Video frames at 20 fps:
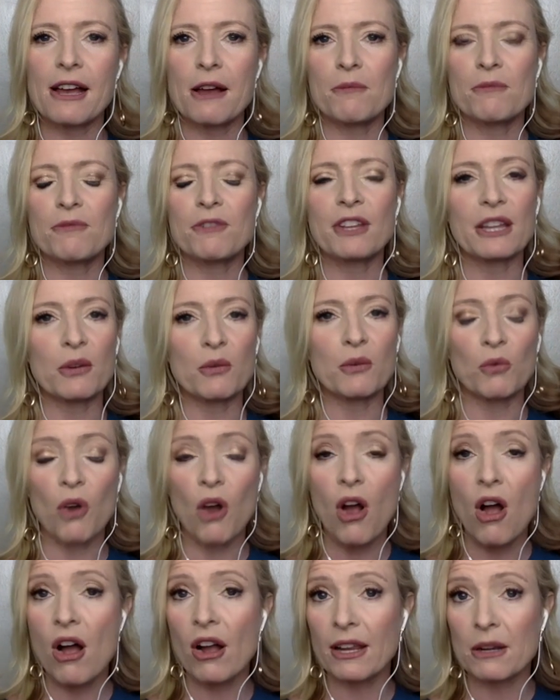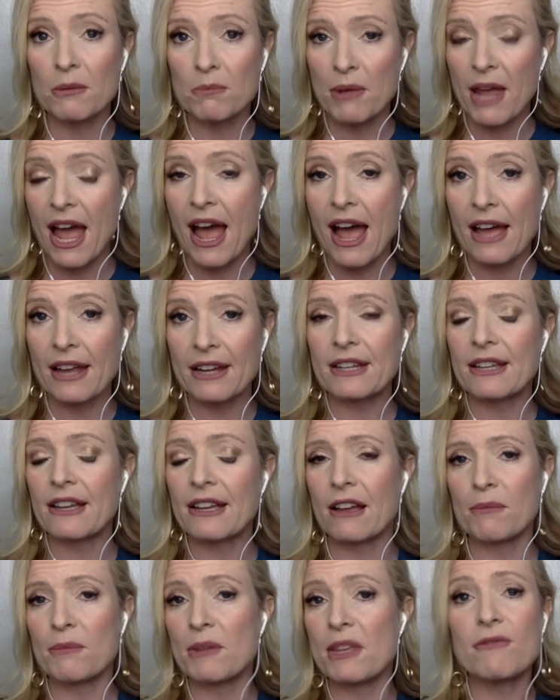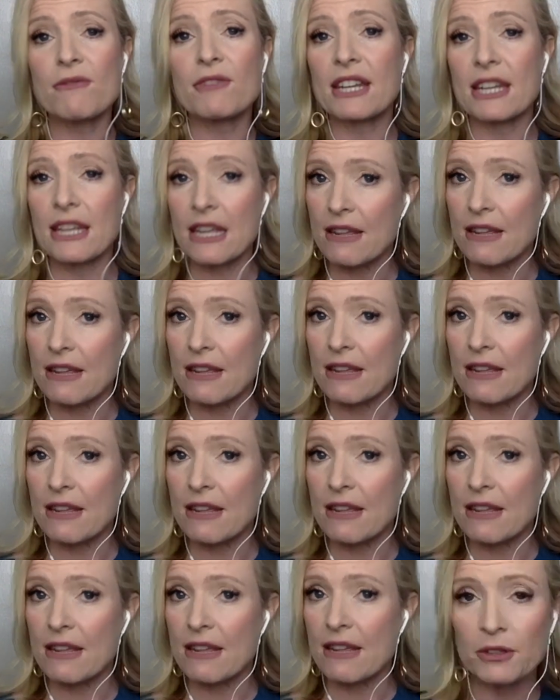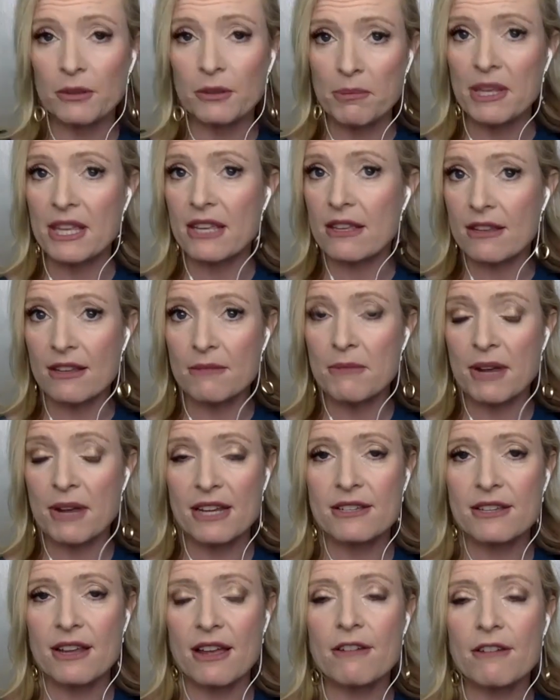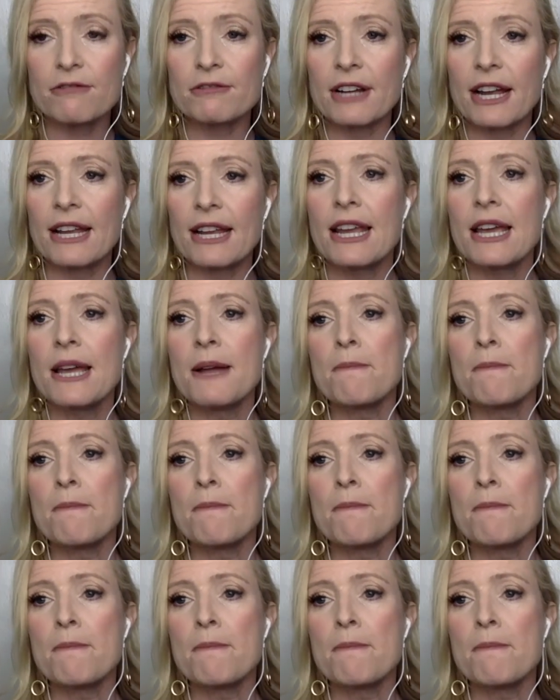feeling wrong and bad, even evil for being myself, right?